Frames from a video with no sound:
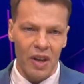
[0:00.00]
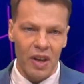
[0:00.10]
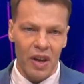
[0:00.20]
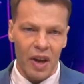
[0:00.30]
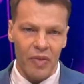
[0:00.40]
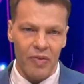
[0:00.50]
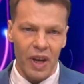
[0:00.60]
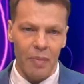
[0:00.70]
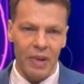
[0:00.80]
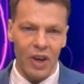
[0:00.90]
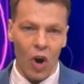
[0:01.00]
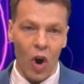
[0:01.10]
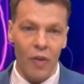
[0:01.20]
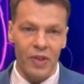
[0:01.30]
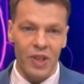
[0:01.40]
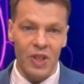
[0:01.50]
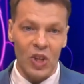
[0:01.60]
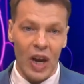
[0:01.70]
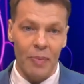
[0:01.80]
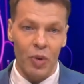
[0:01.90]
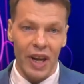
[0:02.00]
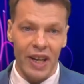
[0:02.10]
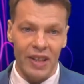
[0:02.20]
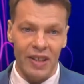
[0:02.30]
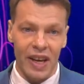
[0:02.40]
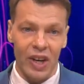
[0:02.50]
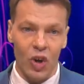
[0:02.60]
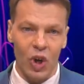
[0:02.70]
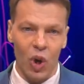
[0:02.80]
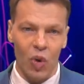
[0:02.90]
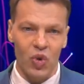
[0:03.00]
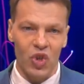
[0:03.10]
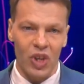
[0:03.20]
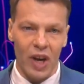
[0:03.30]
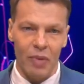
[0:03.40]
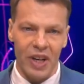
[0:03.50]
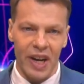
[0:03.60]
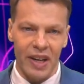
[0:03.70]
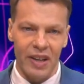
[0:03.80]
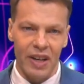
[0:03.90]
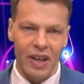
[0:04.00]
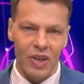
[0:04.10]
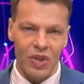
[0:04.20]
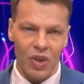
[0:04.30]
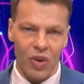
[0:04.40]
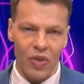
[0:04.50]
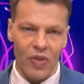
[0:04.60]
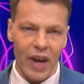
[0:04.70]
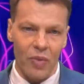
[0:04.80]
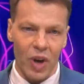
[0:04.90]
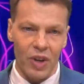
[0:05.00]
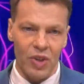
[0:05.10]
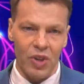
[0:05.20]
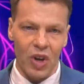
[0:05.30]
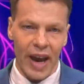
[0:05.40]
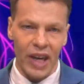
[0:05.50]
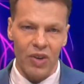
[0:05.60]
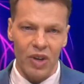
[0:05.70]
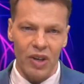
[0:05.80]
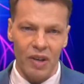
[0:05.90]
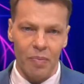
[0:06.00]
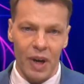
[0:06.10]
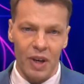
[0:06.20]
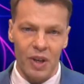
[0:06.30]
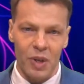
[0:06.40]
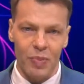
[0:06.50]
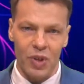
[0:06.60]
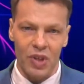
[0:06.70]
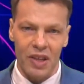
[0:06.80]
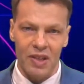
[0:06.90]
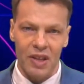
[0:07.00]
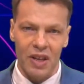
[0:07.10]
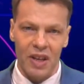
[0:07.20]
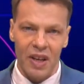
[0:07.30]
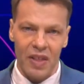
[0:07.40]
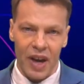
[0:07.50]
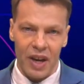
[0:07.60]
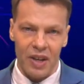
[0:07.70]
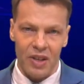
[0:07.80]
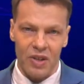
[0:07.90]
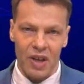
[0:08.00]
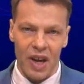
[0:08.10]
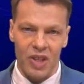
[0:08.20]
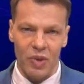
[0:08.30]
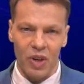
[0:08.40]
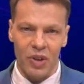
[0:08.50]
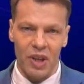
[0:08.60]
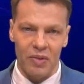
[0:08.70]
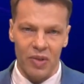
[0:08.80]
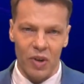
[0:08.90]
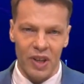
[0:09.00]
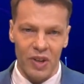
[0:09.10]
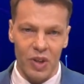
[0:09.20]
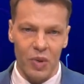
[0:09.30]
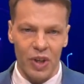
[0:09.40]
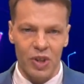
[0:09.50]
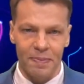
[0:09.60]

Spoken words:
a fair bit off this 9.8. They're not close to 9.8. So that one is not accurate, but it is precise. That is the answer we're looking for in this question.